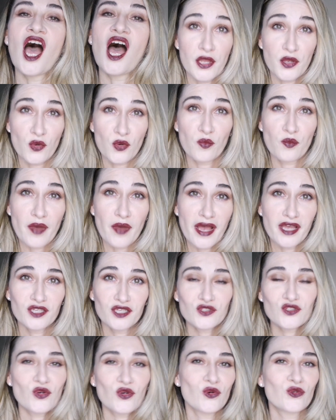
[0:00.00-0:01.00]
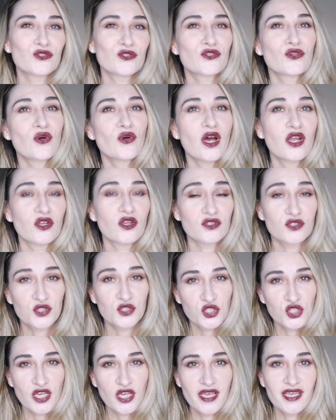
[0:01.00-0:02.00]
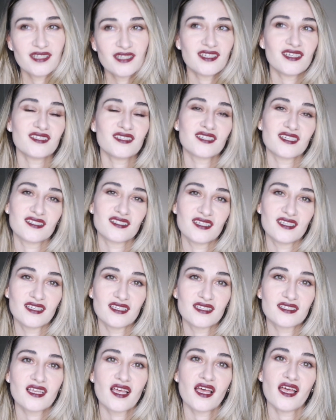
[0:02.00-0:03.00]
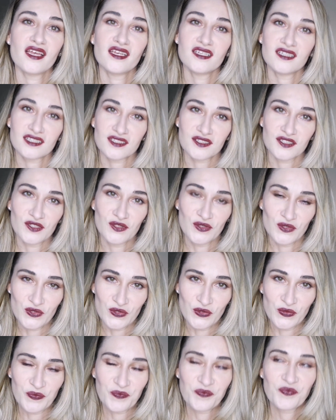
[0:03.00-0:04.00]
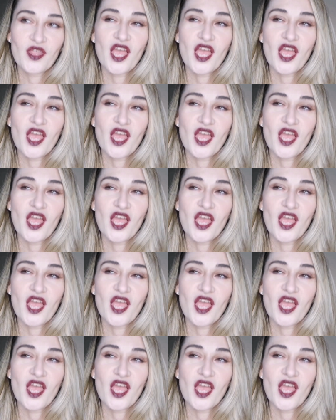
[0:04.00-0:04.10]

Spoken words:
I combined also another shade that is Inattendu.